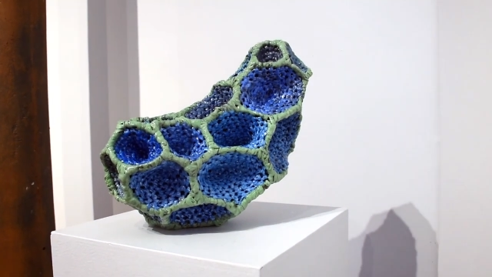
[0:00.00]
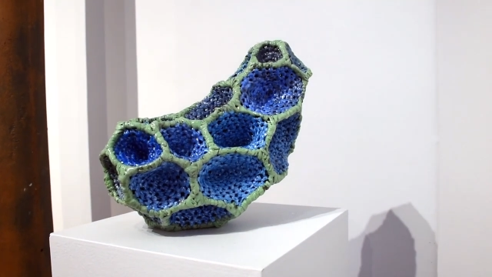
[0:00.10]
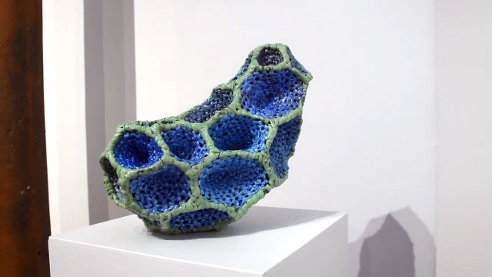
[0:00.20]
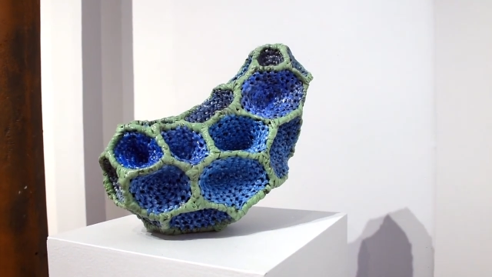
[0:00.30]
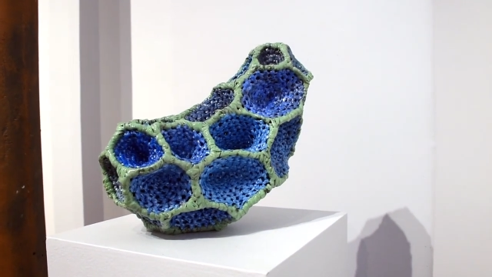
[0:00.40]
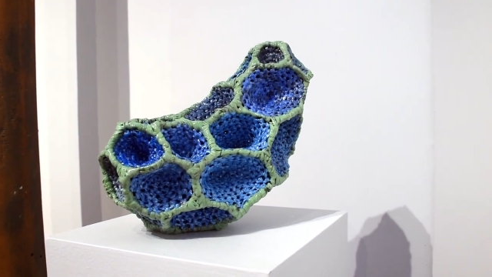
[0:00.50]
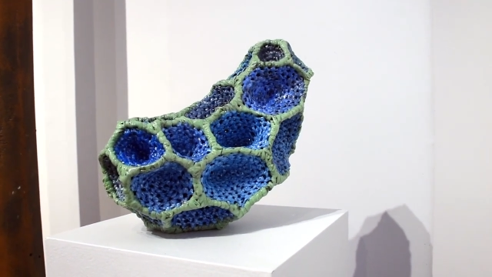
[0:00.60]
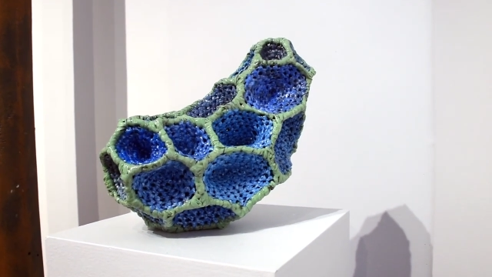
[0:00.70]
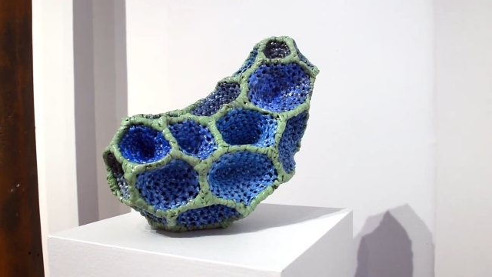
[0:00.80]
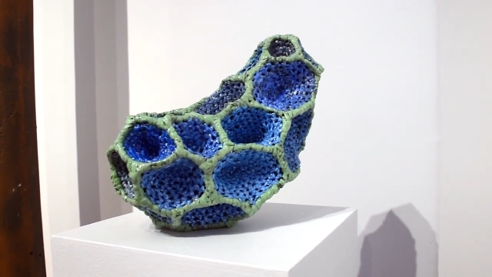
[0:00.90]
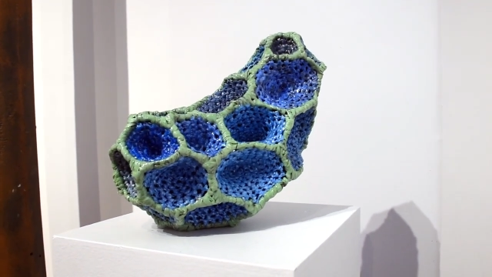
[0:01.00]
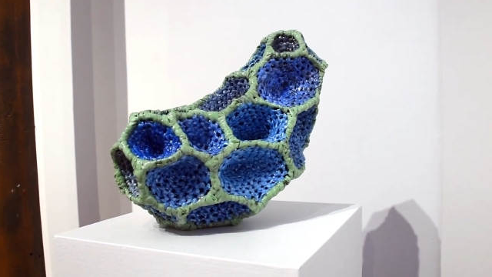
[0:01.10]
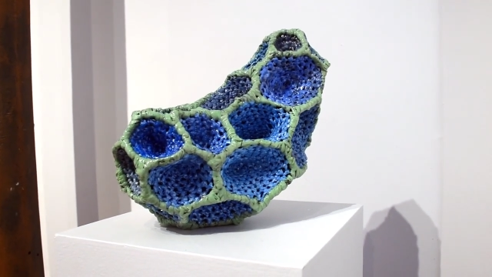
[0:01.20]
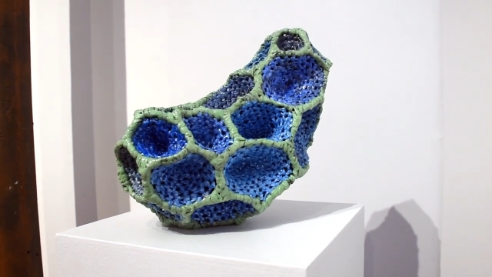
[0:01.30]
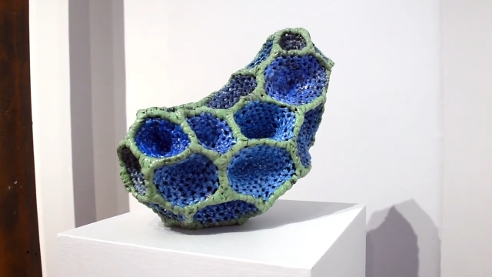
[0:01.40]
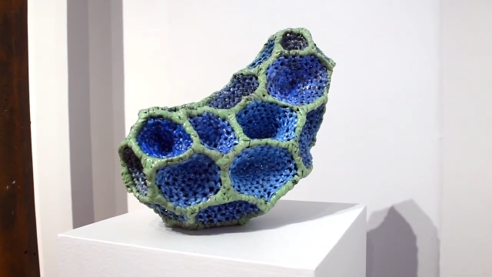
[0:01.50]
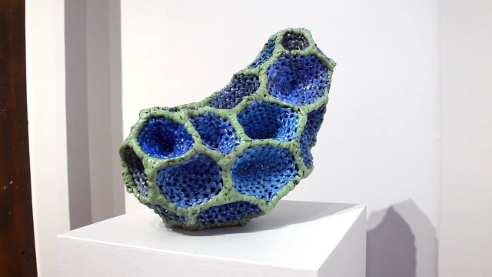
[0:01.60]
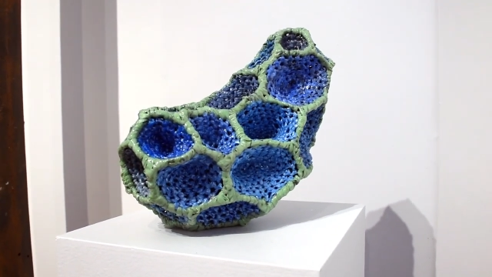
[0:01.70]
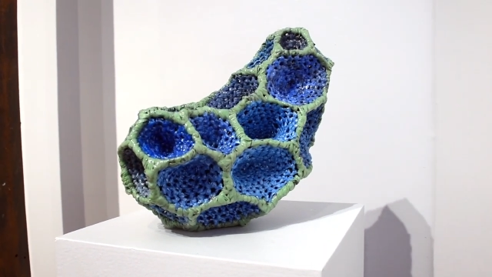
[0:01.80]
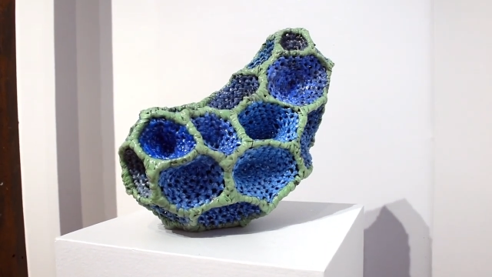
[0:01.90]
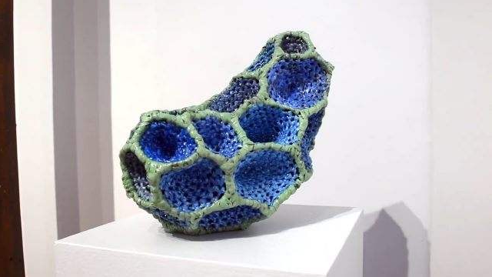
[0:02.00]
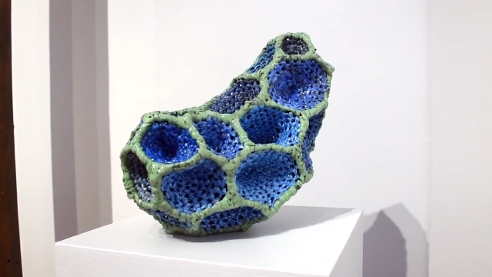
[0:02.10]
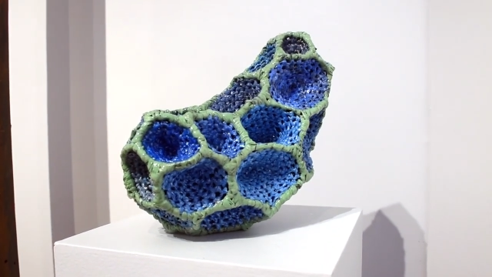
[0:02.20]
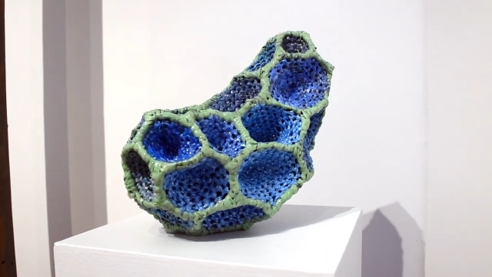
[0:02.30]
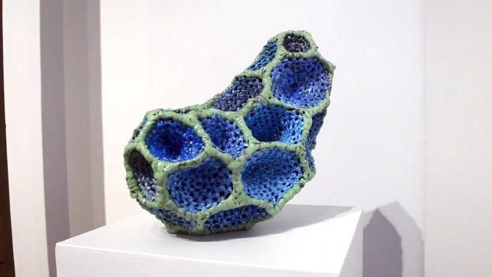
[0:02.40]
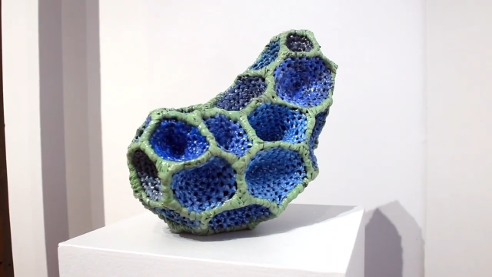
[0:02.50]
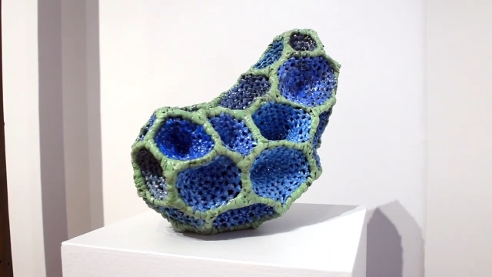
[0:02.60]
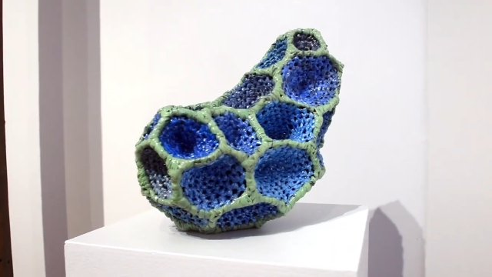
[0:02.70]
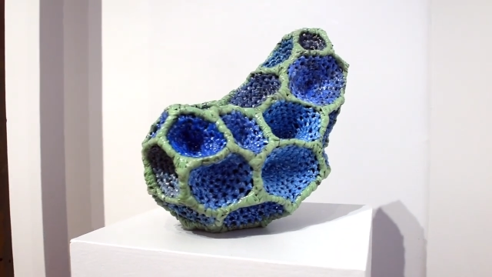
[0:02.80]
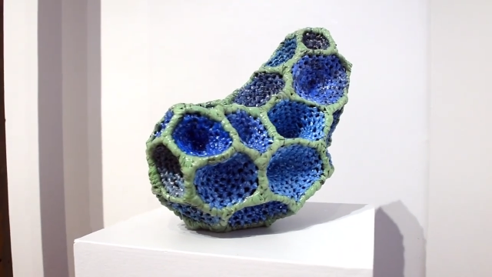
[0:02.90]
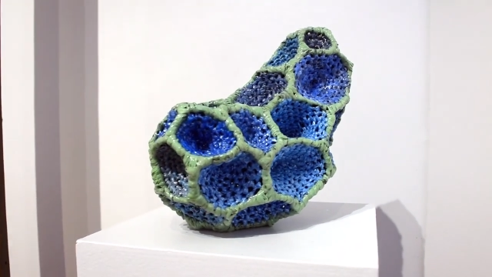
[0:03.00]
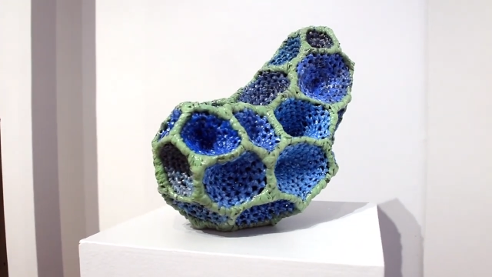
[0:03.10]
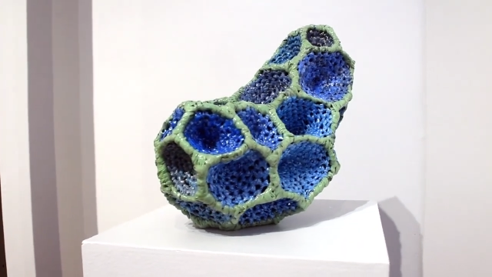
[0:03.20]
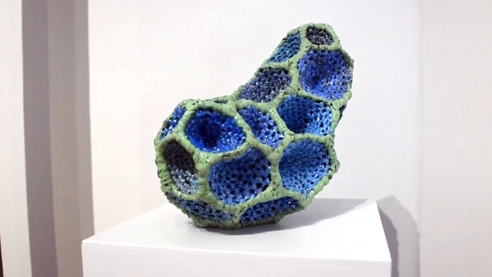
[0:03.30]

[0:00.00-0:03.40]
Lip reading: (no speaker visible)